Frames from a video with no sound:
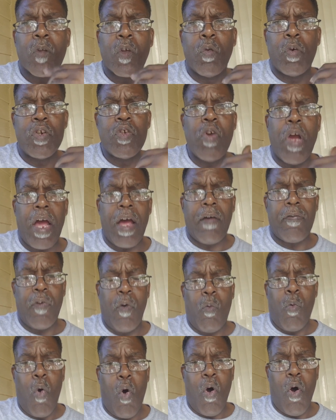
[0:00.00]
when you have
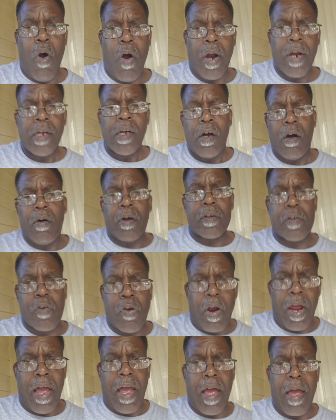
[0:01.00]
the war on
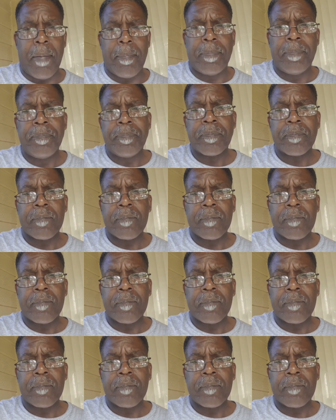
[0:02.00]
crime